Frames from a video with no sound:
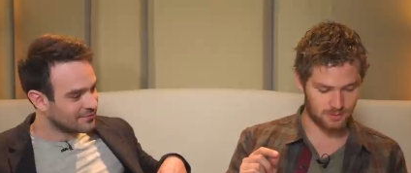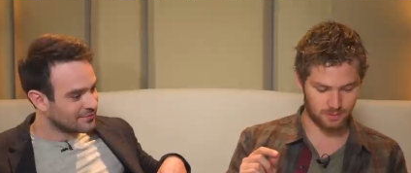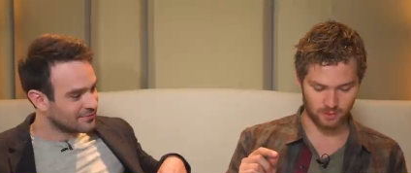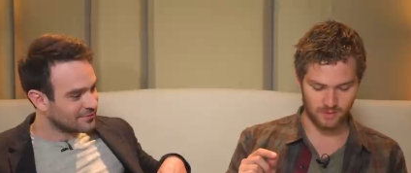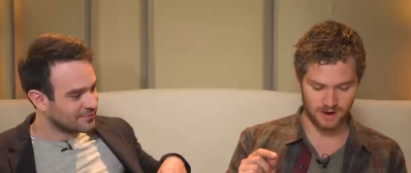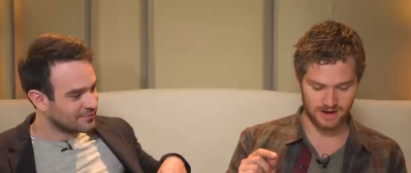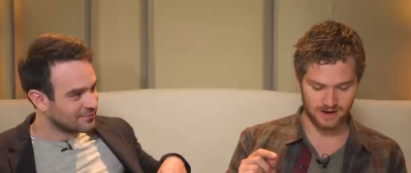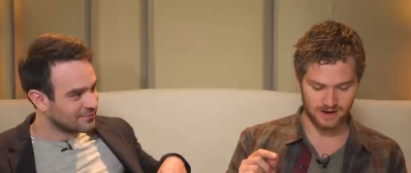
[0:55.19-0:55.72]
Speaker 1: up
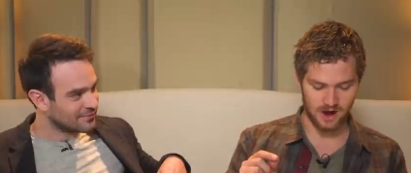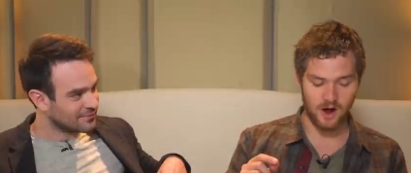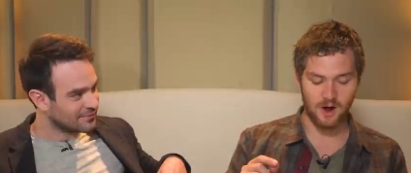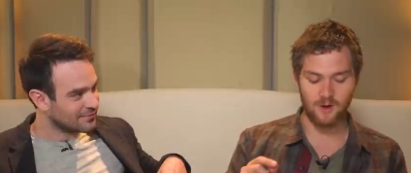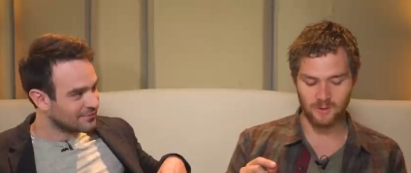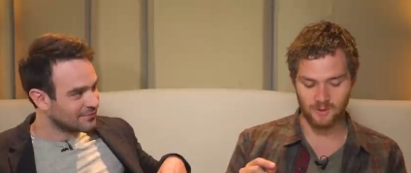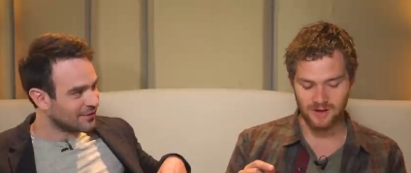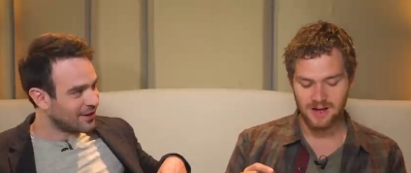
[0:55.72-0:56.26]
already.
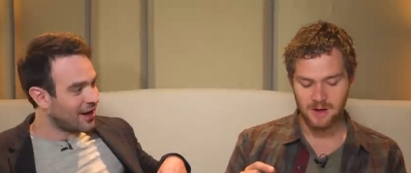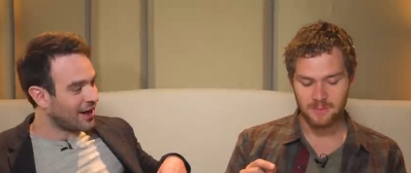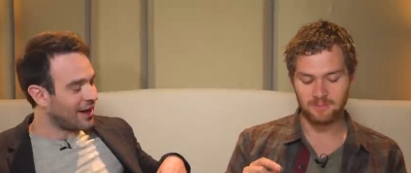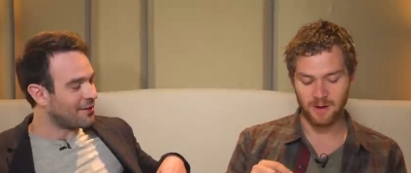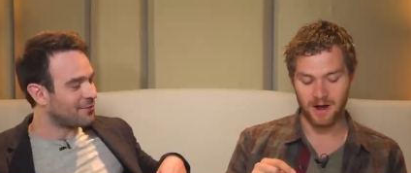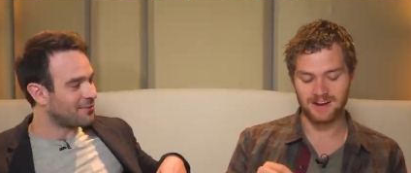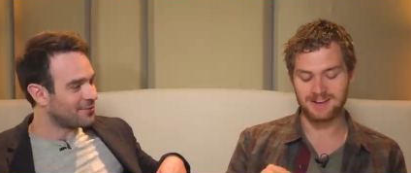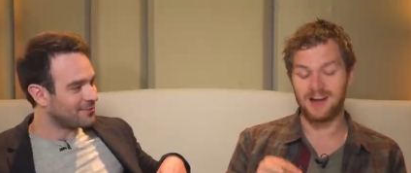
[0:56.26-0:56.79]
Oh
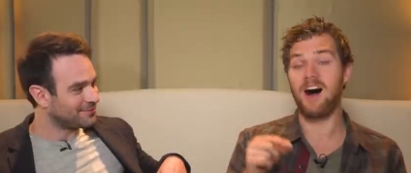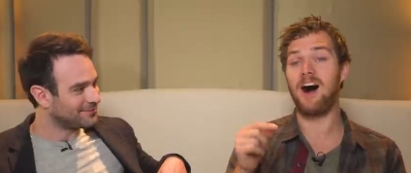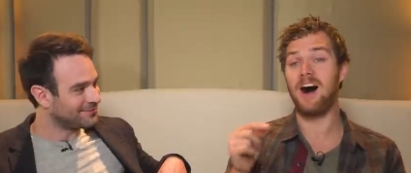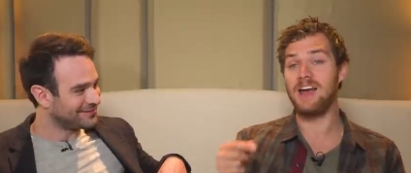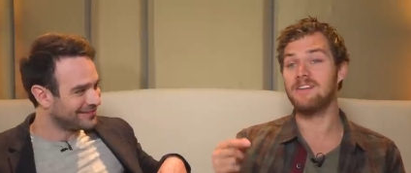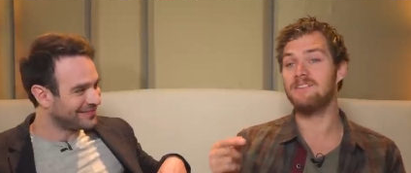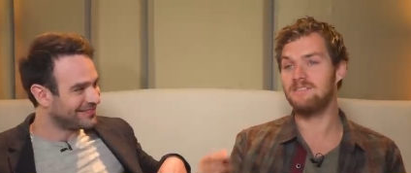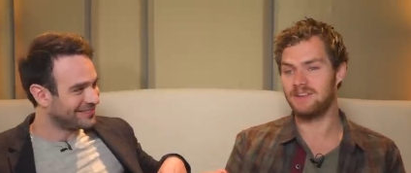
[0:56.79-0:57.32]
yeah. But
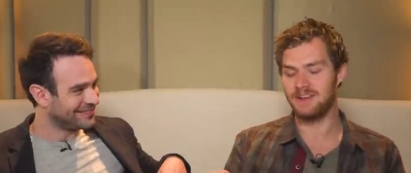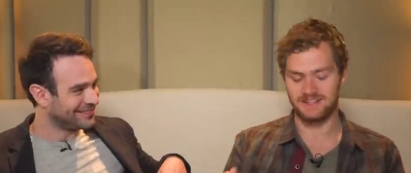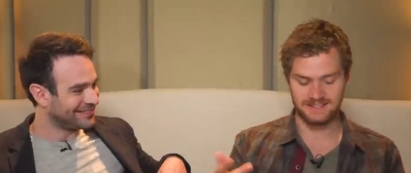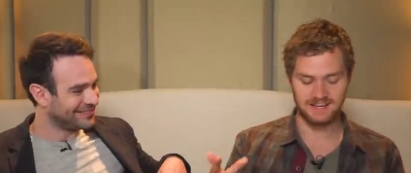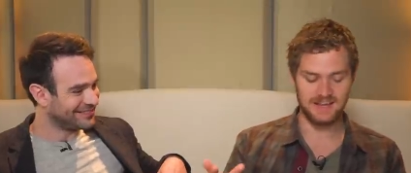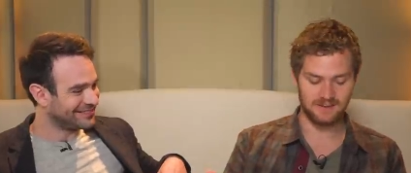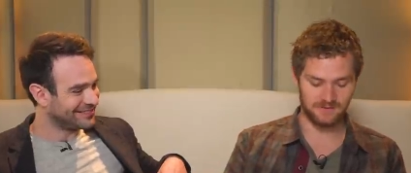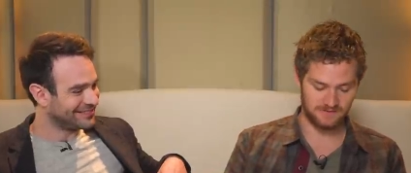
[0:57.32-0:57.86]
Iron
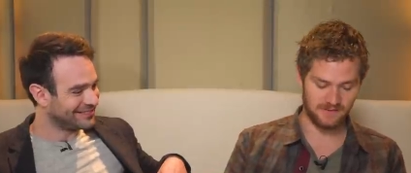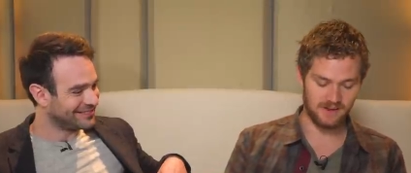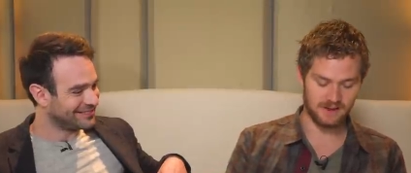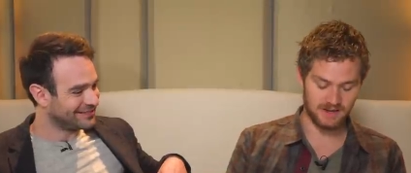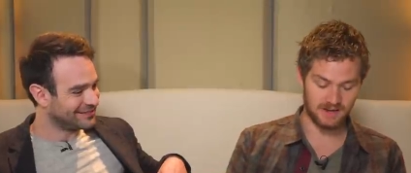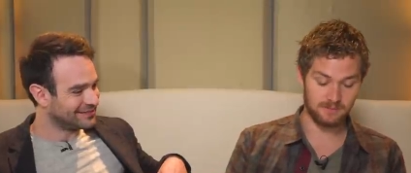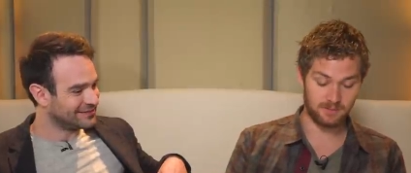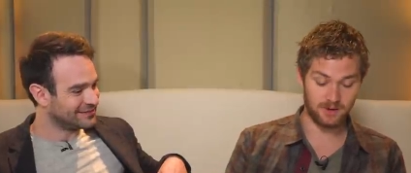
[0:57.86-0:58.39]
Fist, if.
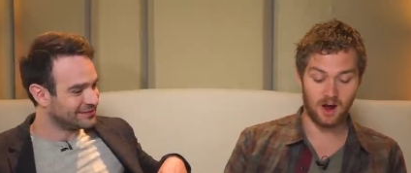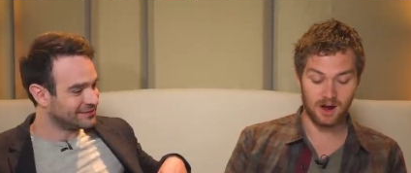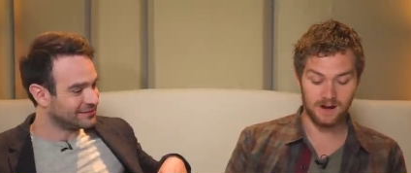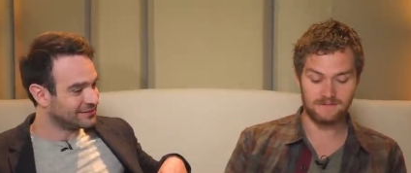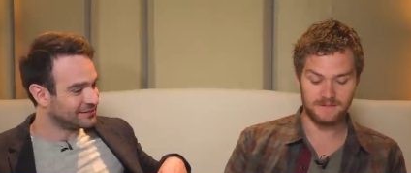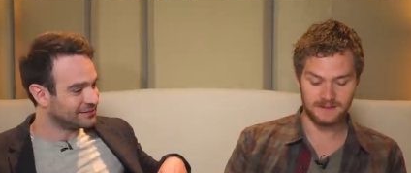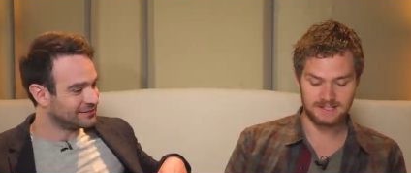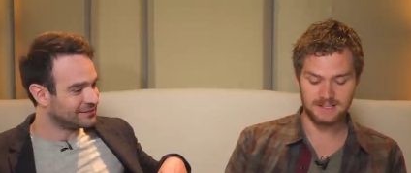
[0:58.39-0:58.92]
Okay, but
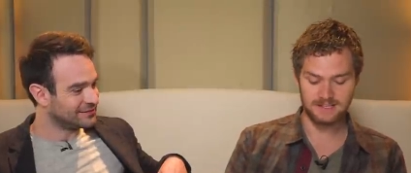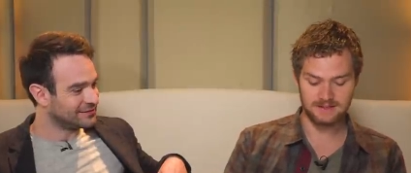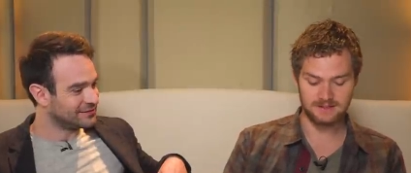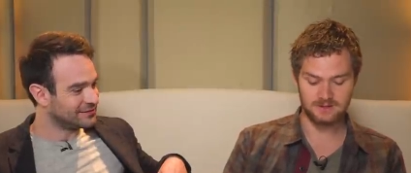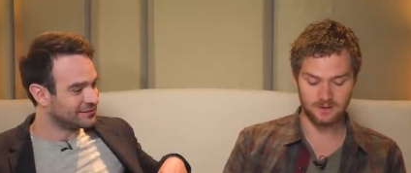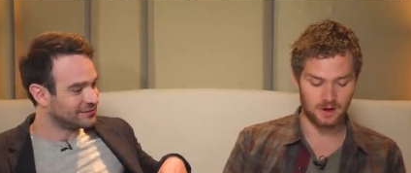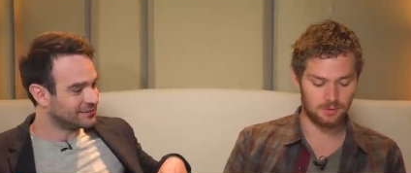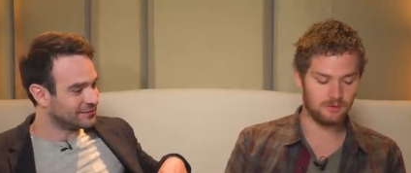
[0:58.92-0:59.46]
Iron Fist needs to
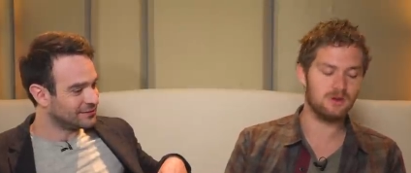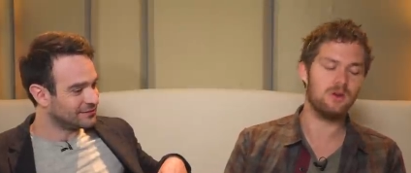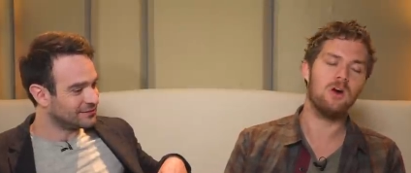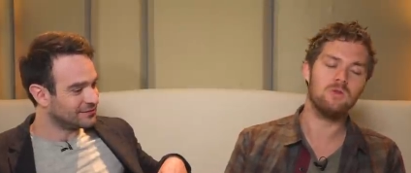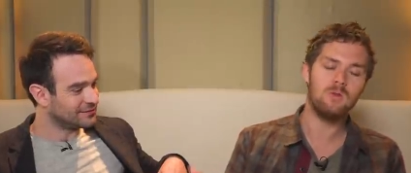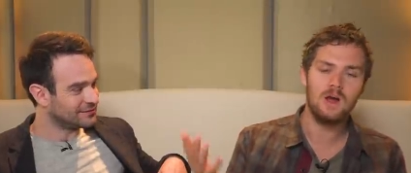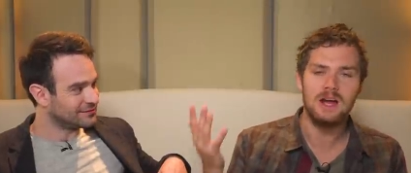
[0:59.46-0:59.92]
suit up. Look, all